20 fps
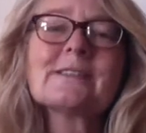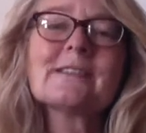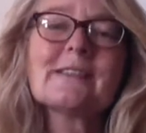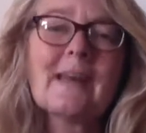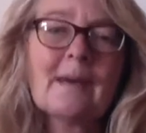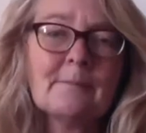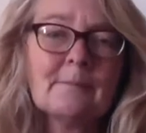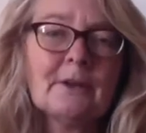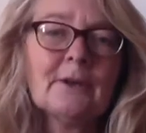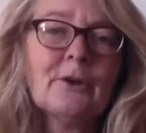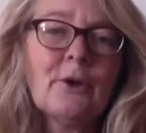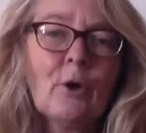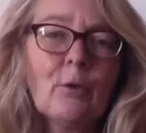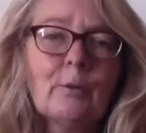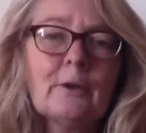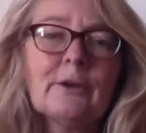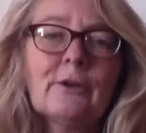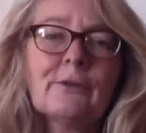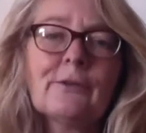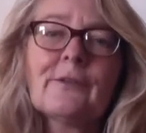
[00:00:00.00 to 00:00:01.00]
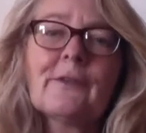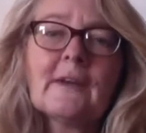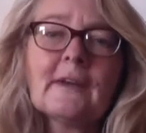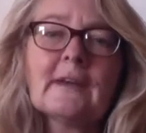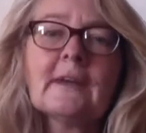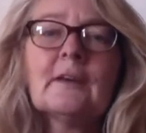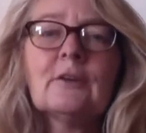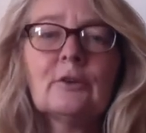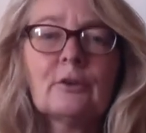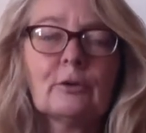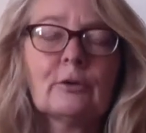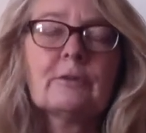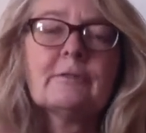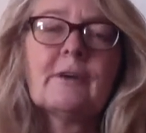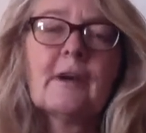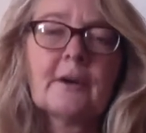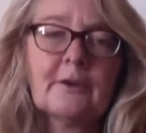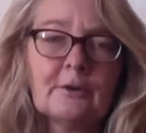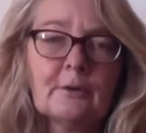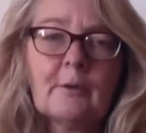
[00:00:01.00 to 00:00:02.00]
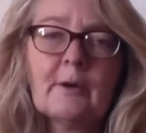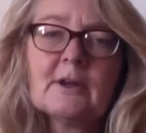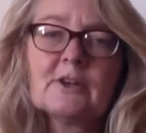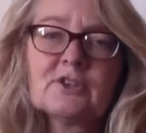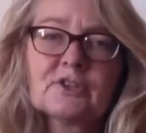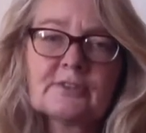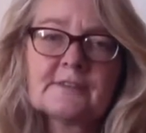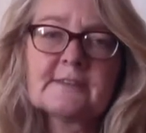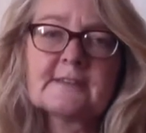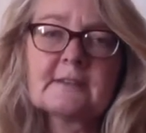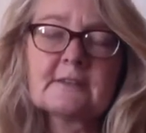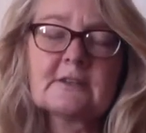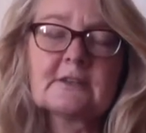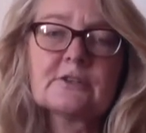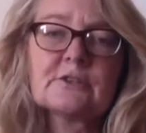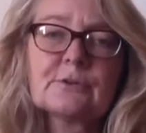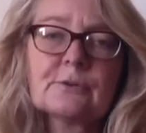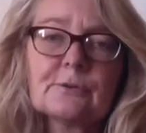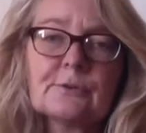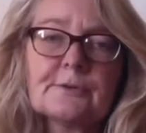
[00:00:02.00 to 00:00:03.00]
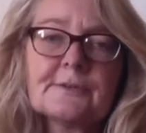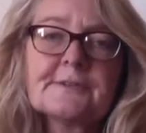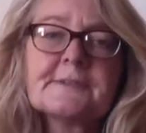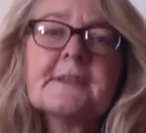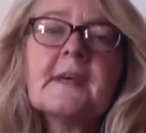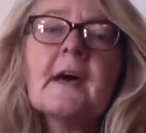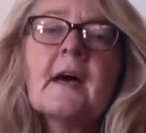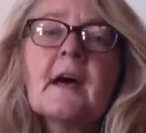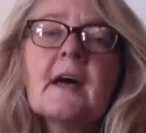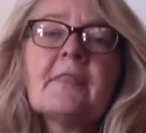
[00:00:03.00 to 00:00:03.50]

Let me know what you think in your evaluations of the tools.